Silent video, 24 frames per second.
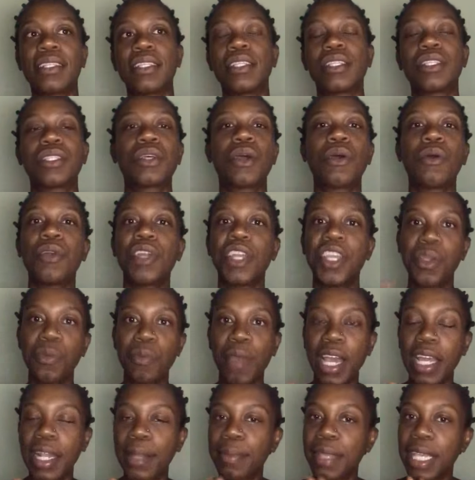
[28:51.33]
and so he
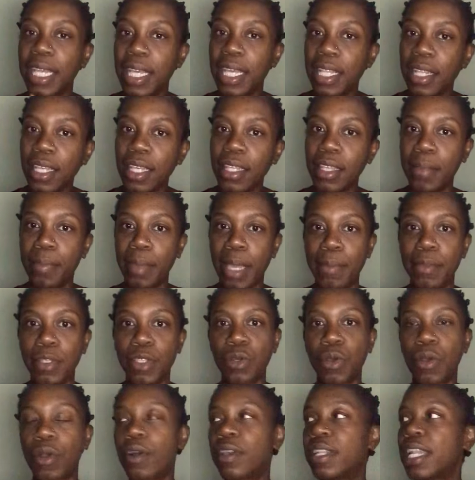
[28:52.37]
wound up killing the baby
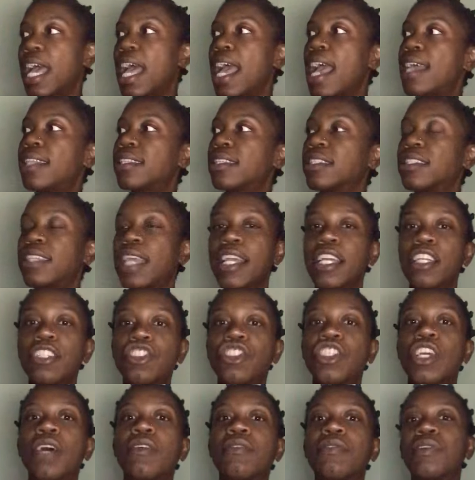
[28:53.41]
squirrel, and I had to take a
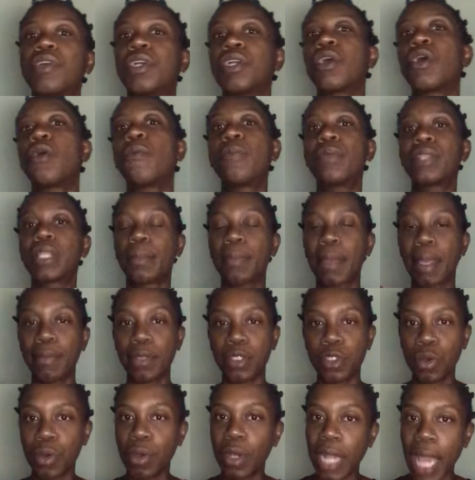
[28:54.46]
shovel and go put the baby
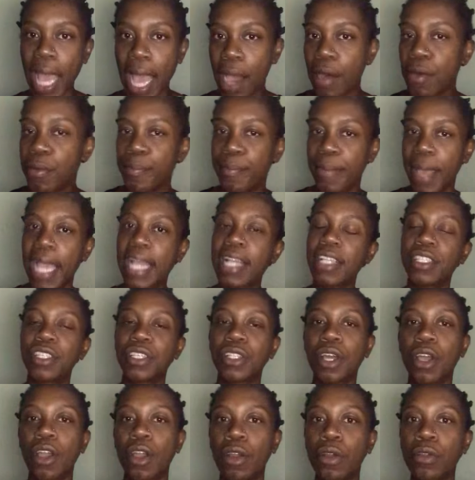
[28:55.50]
squirrel out back into
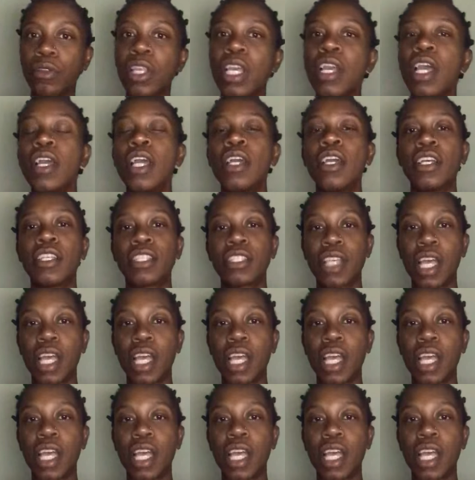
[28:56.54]
the earth.